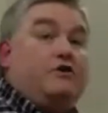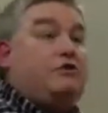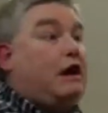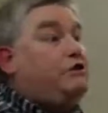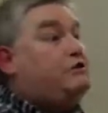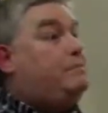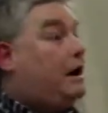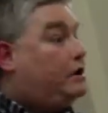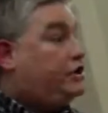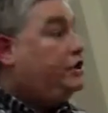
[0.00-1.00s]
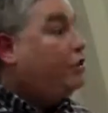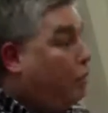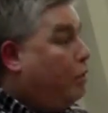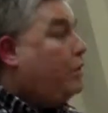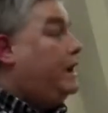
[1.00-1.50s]
You go to a party,
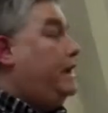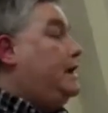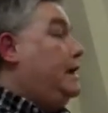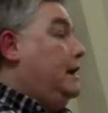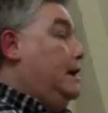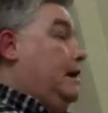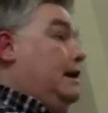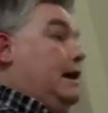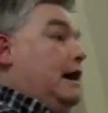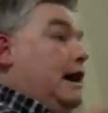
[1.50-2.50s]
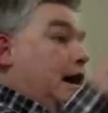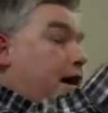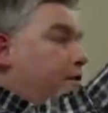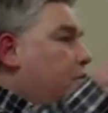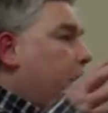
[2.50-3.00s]
you walk in,
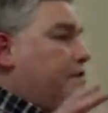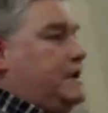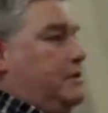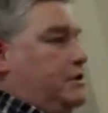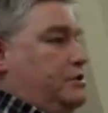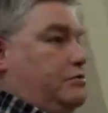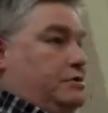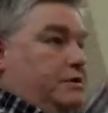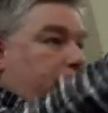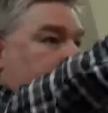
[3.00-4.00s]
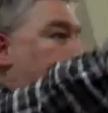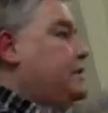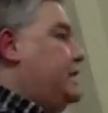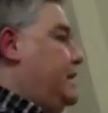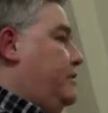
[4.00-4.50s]
and you look for someone to talk to, and there's
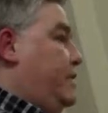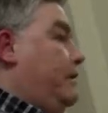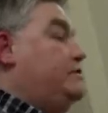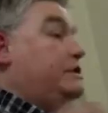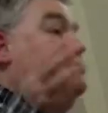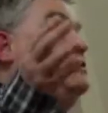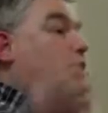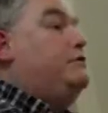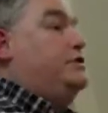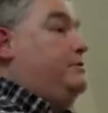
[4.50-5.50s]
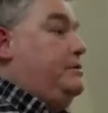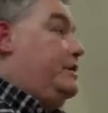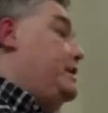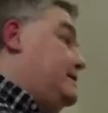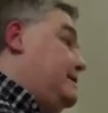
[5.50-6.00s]
someone standing on their own, so you go to them, you
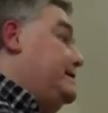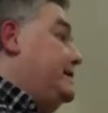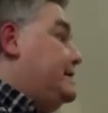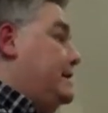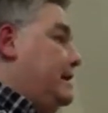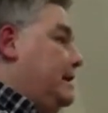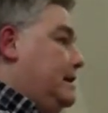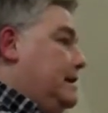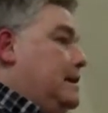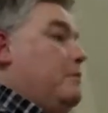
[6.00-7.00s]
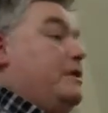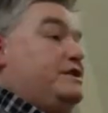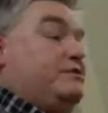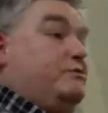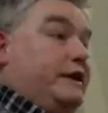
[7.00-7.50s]
think that's easy, isn't it? Well,
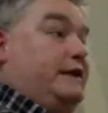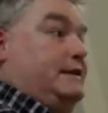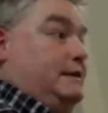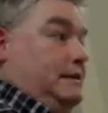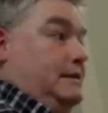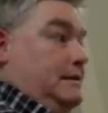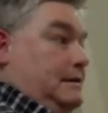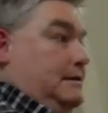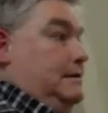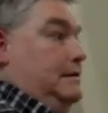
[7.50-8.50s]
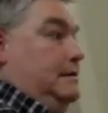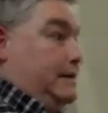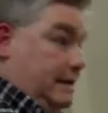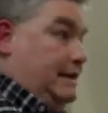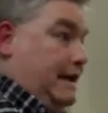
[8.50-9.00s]
there's a reason
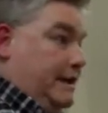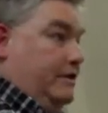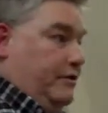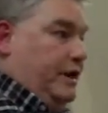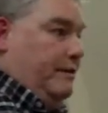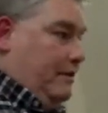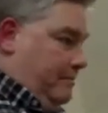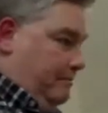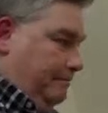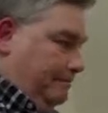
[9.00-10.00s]
they're standing on their own.